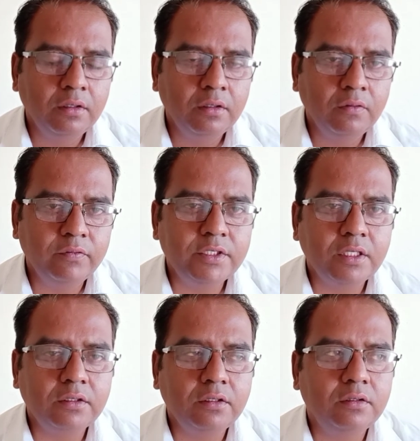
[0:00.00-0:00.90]
Which are
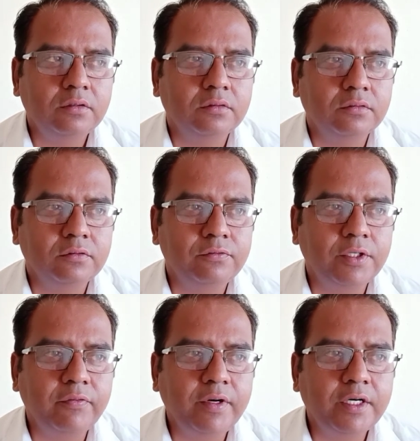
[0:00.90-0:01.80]
the
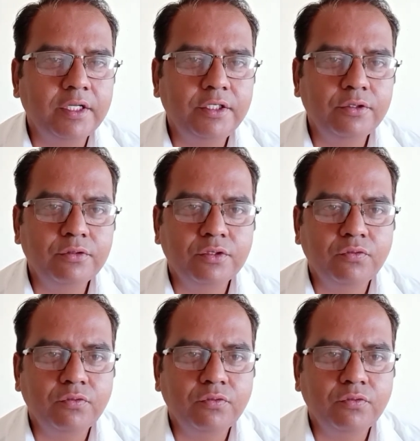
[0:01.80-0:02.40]
frequently used